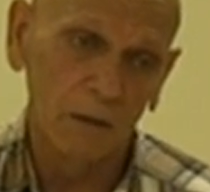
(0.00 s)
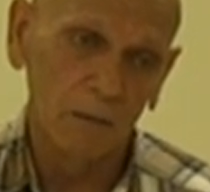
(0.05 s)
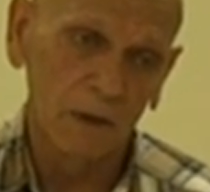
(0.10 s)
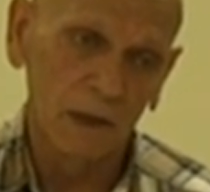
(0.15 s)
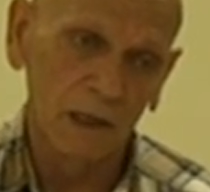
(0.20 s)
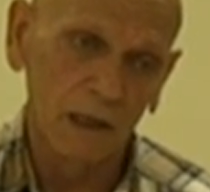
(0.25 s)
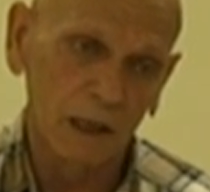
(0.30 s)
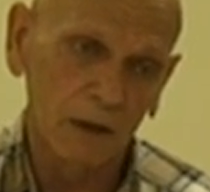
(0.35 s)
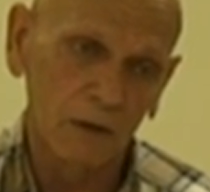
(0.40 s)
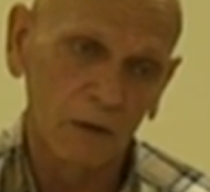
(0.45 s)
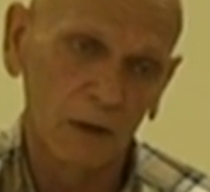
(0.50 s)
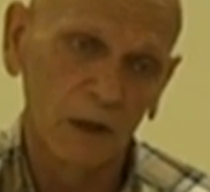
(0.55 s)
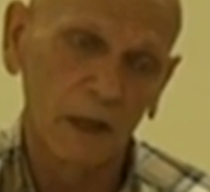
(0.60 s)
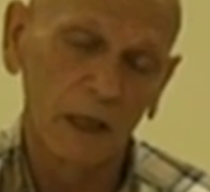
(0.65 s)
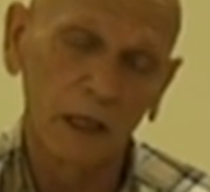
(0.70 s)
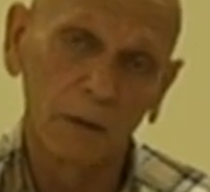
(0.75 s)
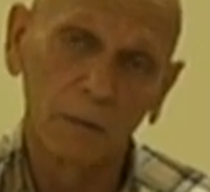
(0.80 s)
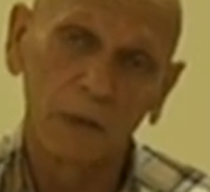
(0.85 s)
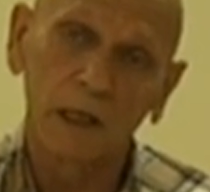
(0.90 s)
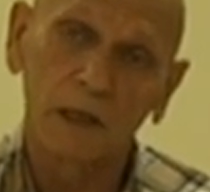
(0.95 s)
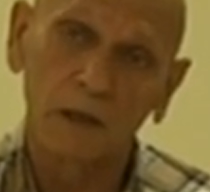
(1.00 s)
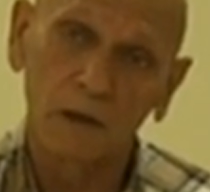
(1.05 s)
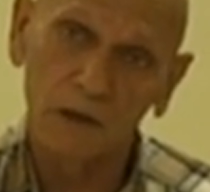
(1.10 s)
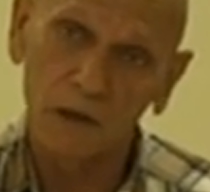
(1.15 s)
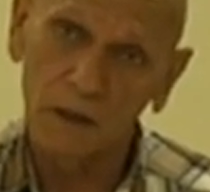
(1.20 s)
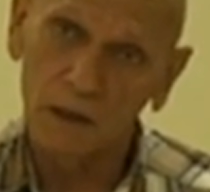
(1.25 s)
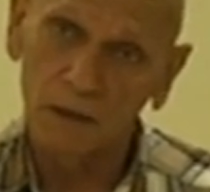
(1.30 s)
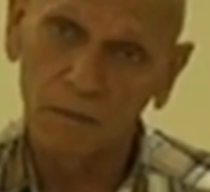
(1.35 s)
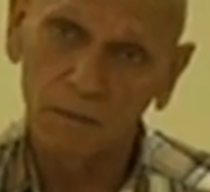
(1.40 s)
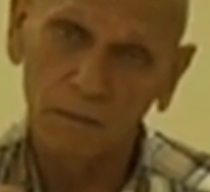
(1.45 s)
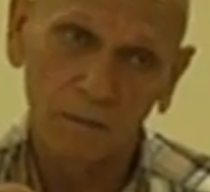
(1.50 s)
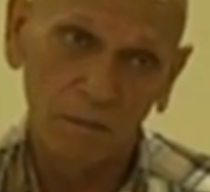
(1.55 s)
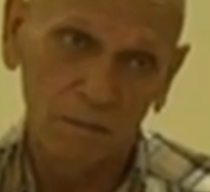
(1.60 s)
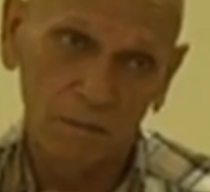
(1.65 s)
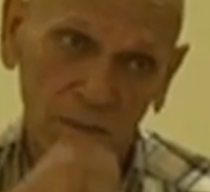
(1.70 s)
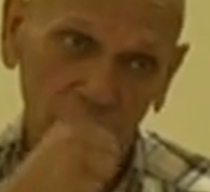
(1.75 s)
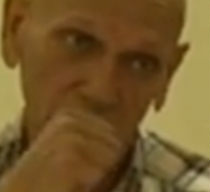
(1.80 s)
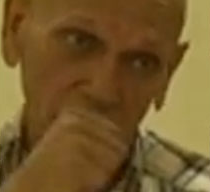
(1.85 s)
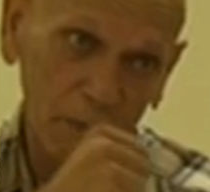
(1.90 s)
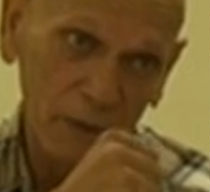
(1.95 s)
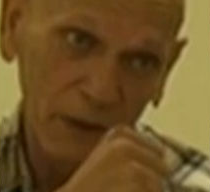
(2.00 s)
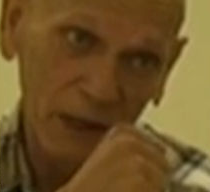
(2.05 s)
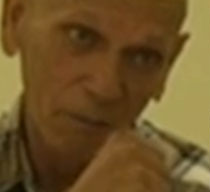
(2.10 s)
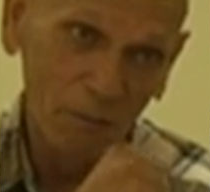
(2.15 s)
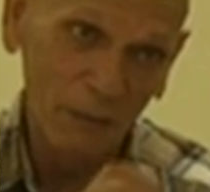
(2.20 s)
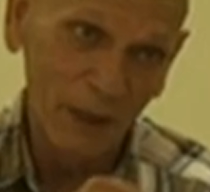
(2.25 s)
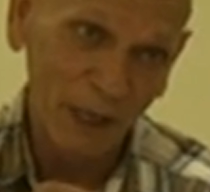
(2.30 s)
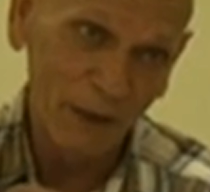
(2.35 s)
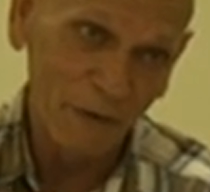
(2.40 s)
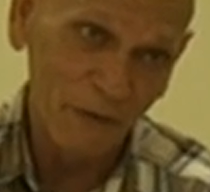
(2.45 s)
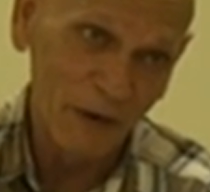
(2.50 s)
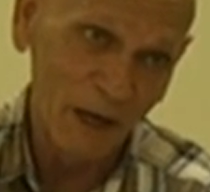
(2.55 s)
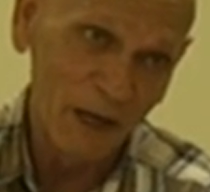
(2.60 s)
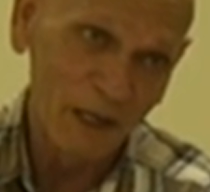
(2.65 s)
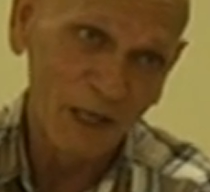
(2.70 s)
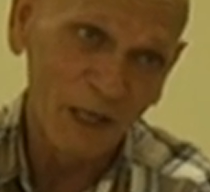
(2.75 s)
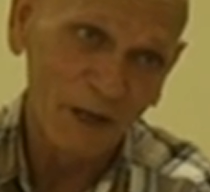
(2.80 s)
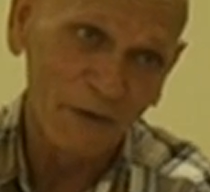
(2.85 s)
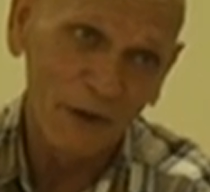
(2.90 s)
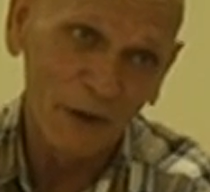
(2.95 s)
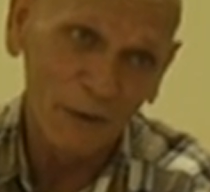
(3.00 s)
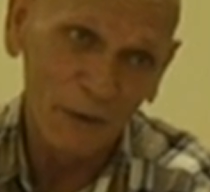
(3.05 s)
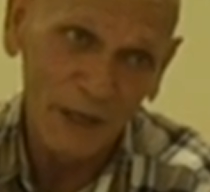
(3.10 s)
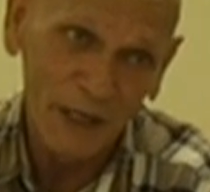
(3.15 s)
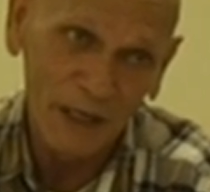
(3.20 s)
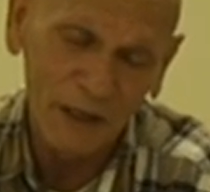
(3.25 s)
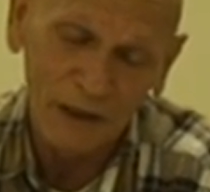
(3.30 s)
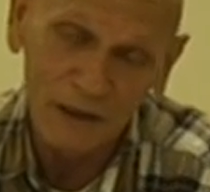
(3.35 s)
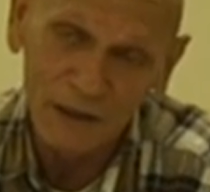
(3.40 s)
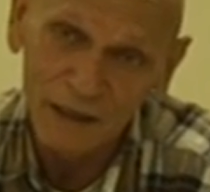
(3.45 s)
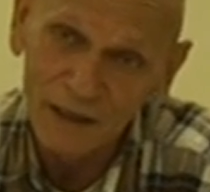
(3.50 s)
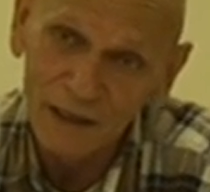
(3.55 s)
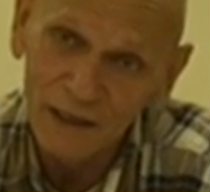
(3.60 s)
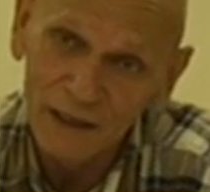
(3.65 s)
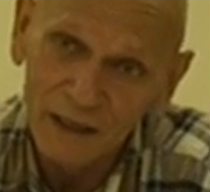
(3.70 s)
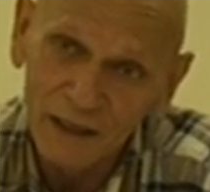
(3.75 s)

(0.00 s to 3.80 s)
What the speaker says: but they couldn't hear me because the people had megaphones everywhere,